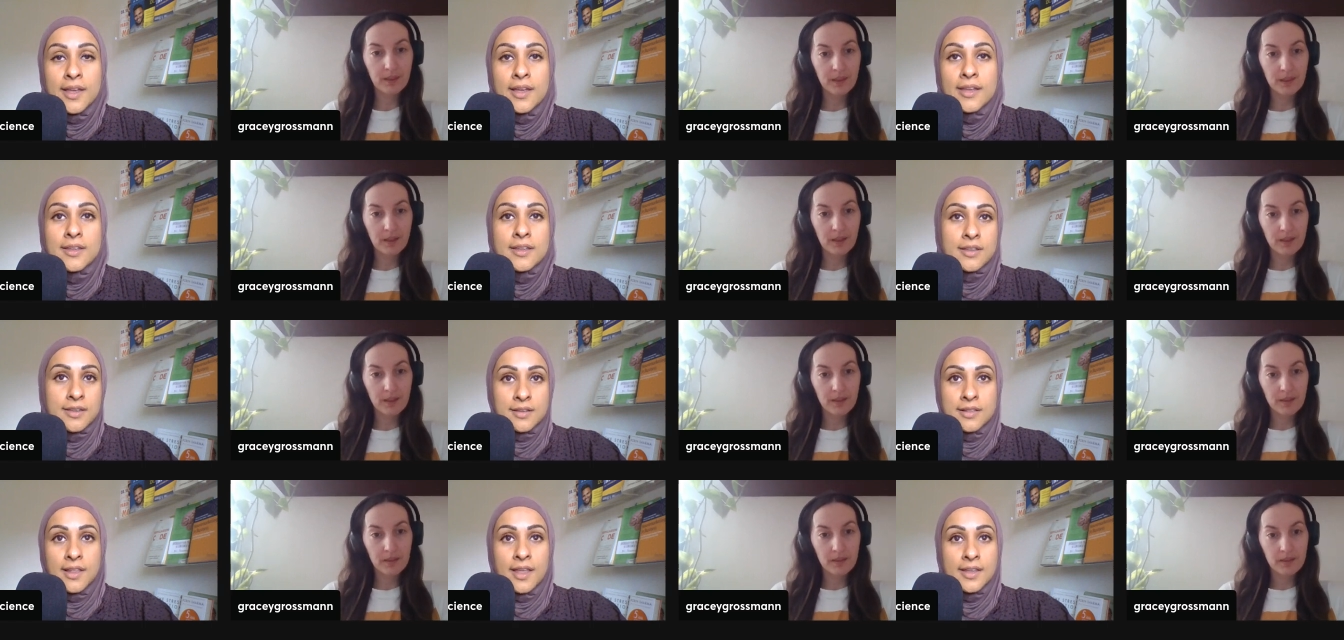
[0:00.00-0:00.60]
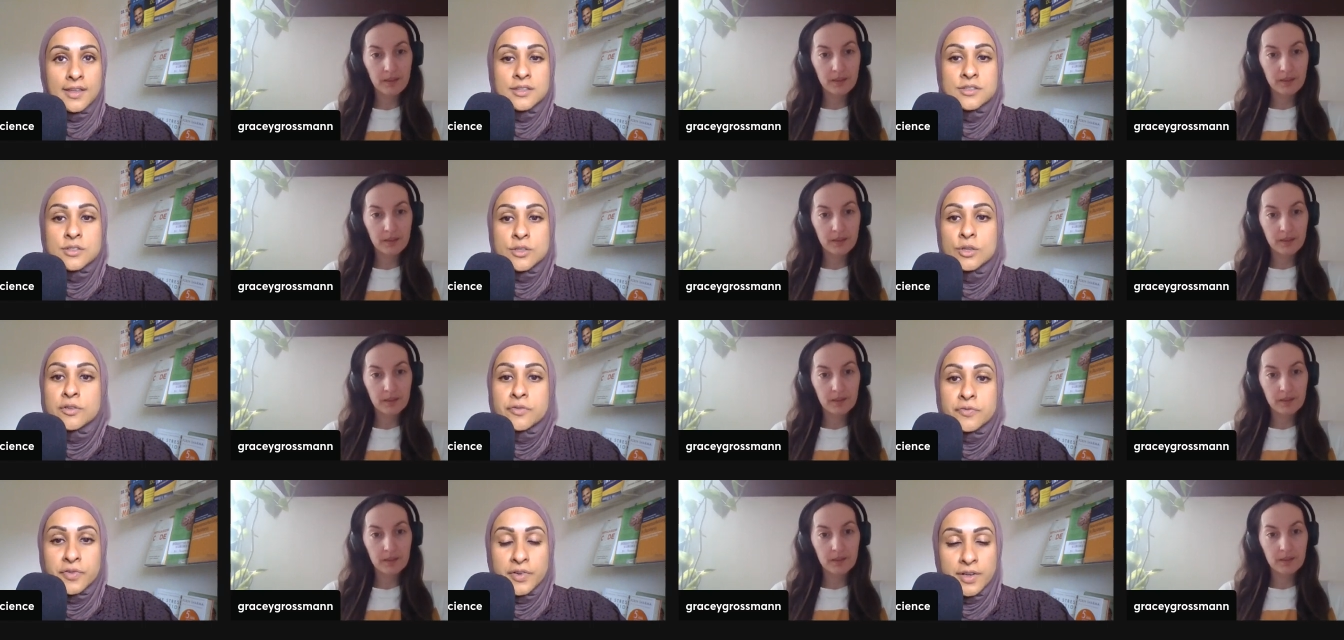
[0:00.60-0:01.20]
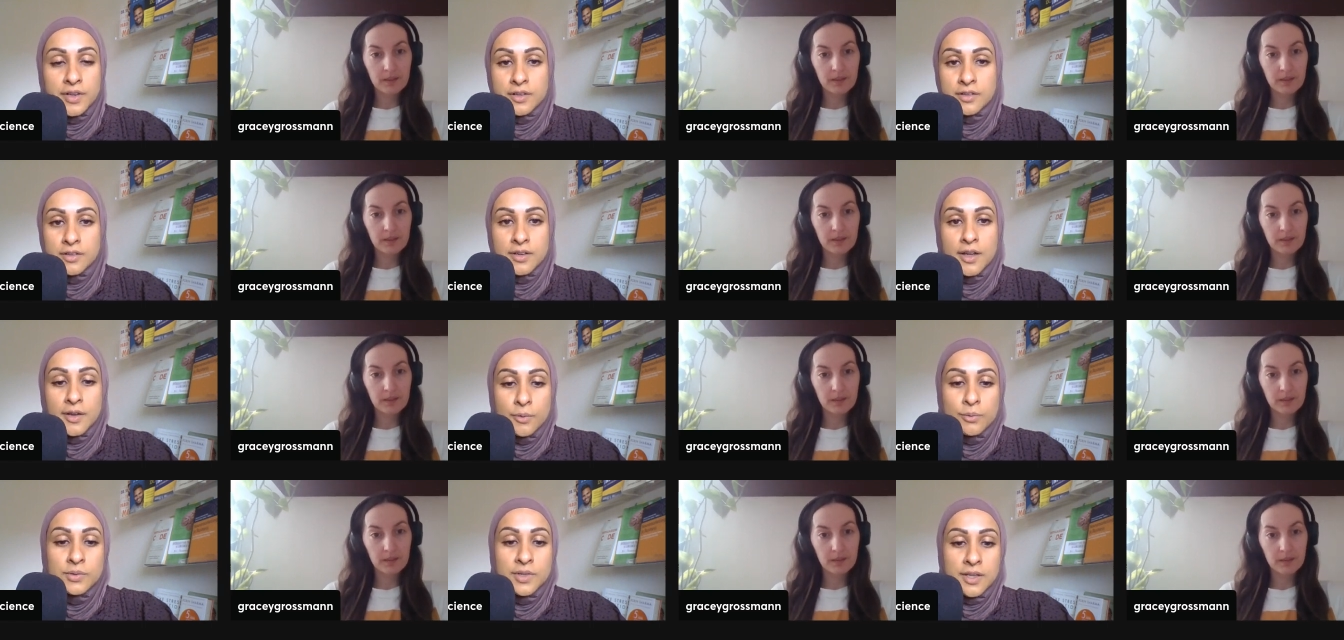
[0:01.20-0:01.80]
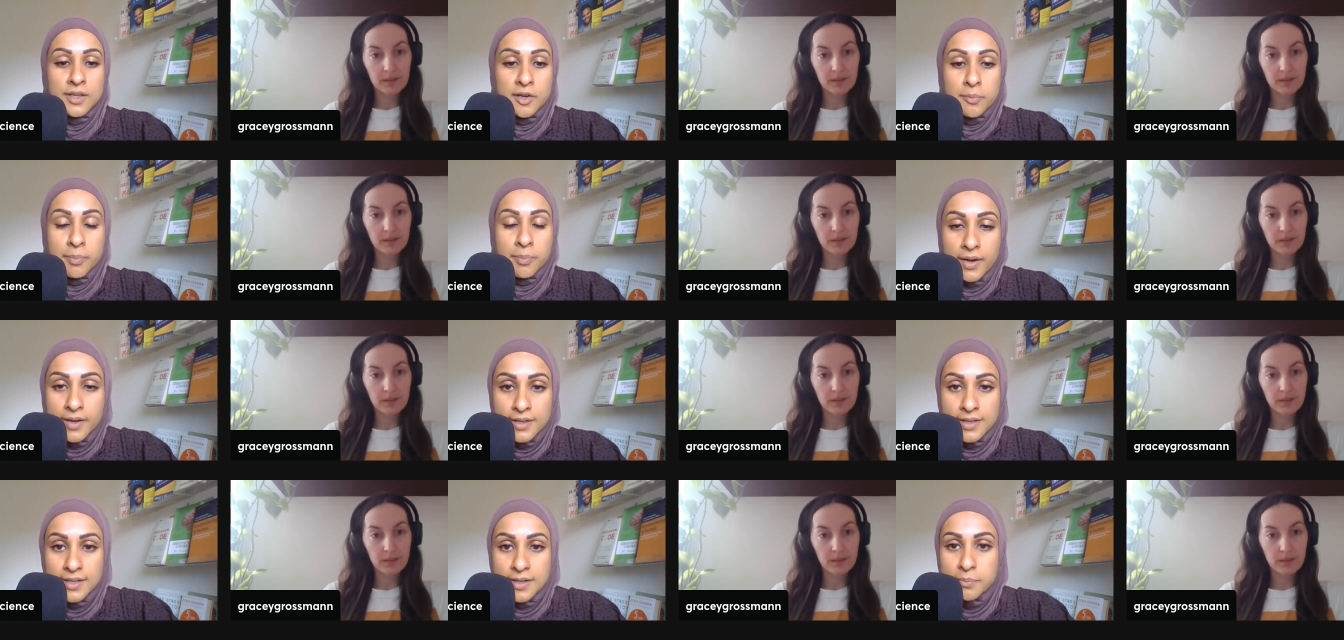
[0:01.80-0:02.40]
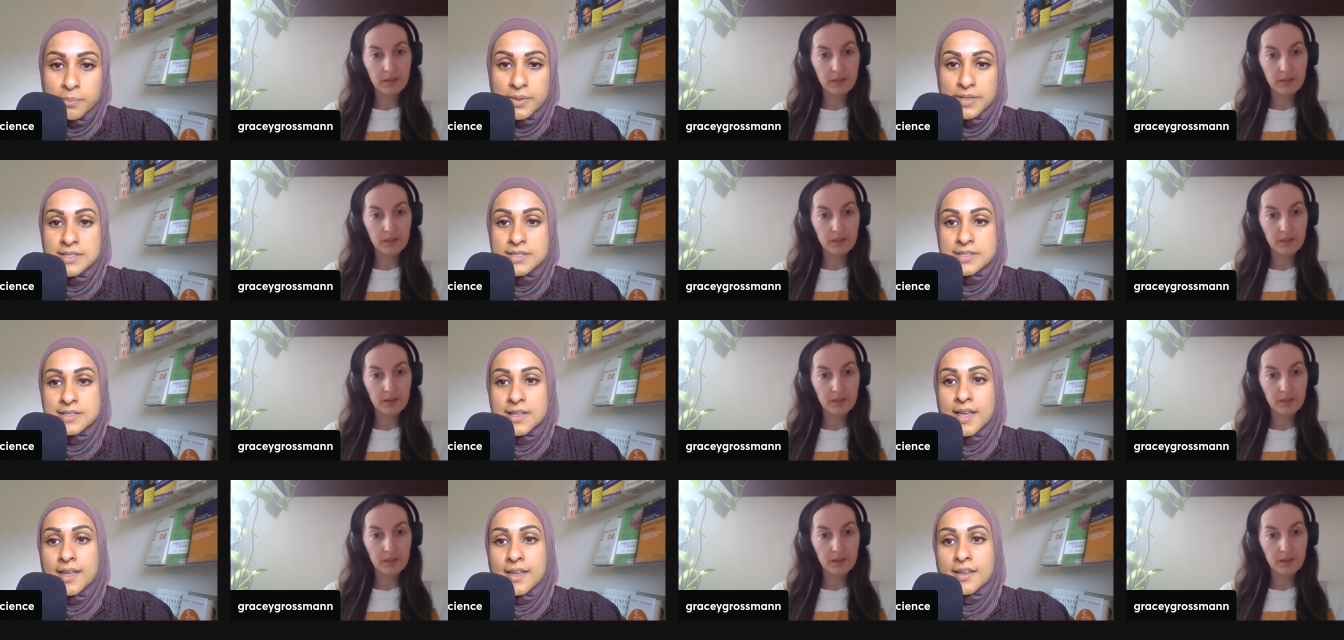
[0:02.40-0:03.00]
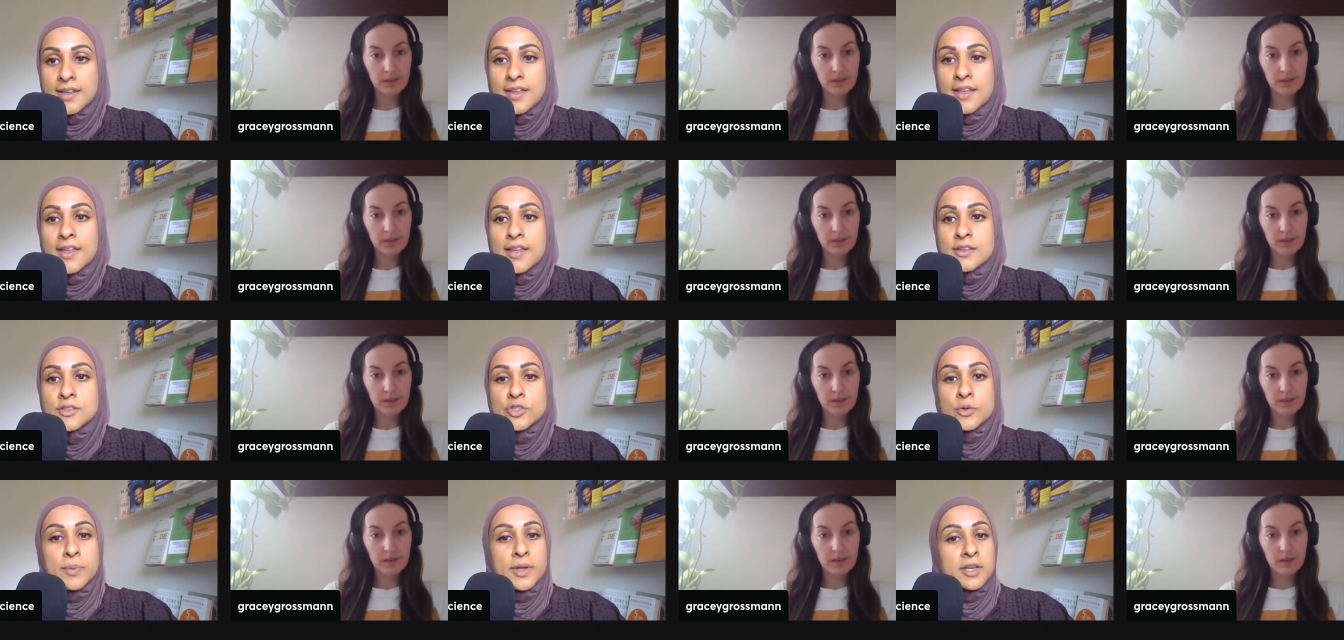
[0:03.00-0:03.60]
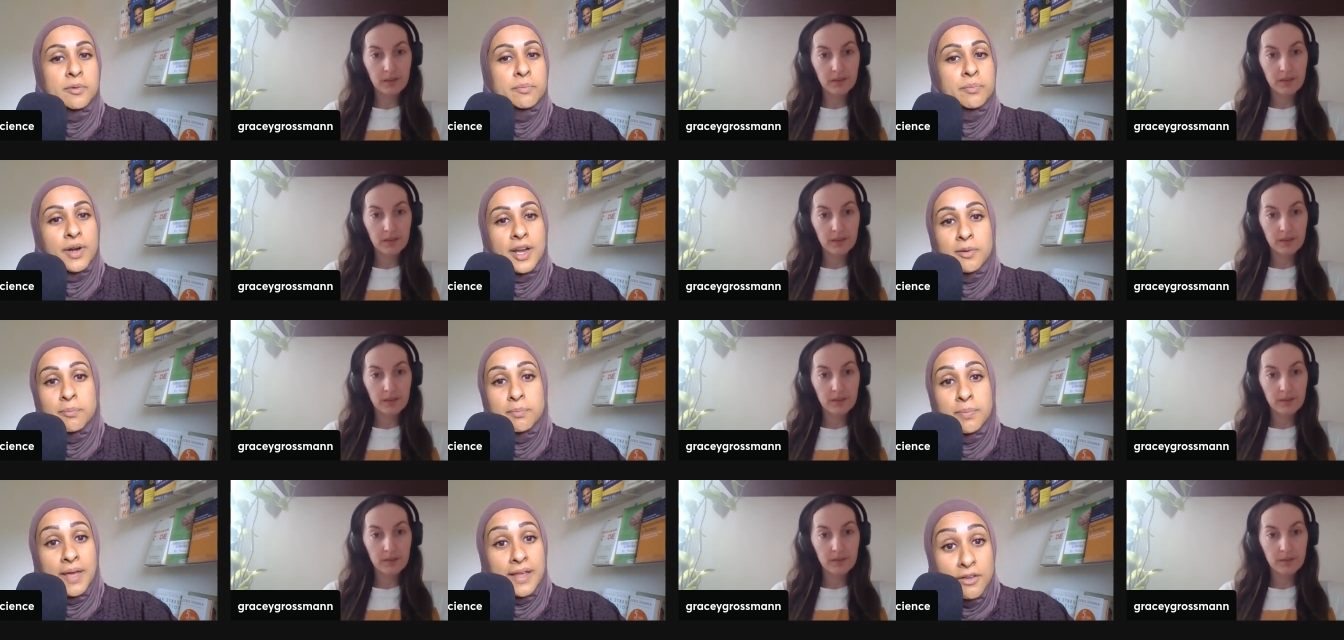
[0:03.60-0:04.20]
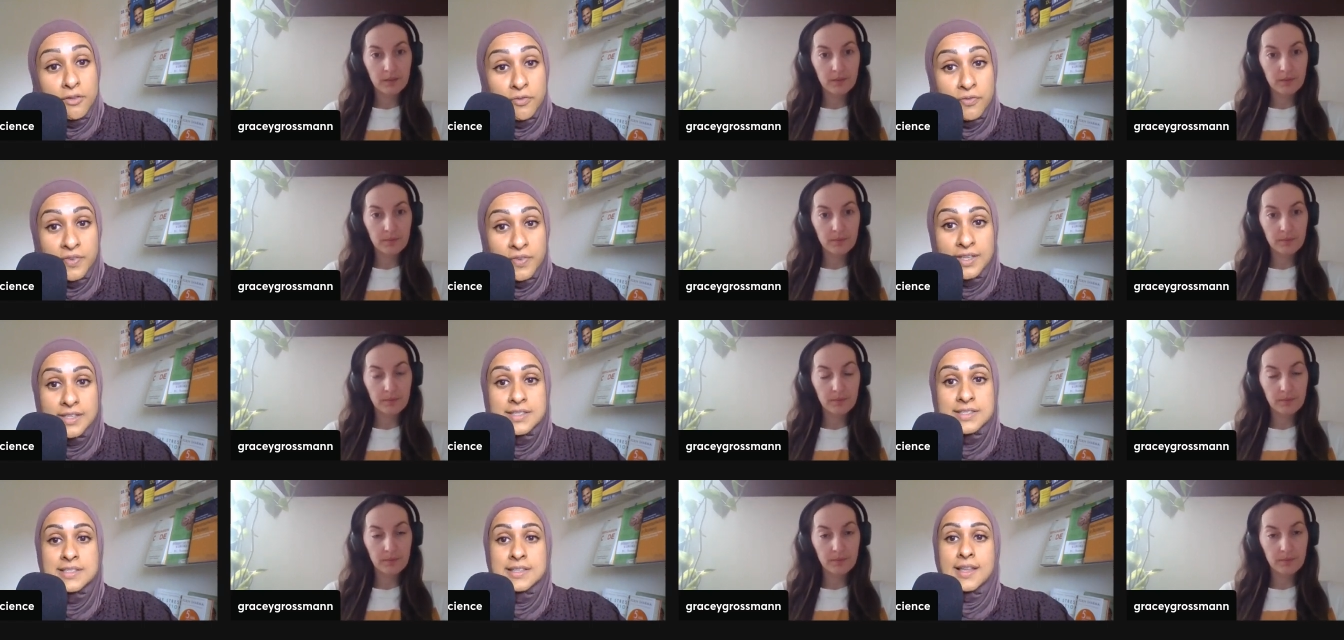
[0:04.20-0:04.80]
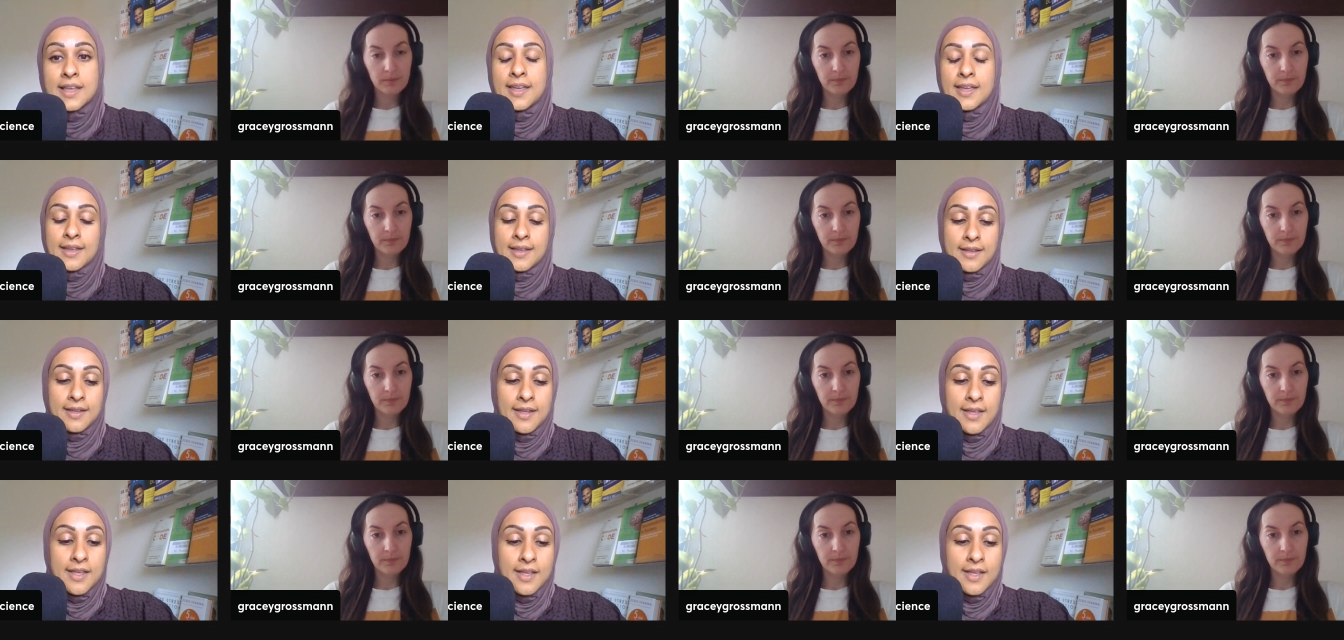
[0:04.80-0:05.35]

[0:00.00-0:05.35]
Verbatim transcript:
Speaker 1: like like is good for you, not only your body but it's like so many brain benefits like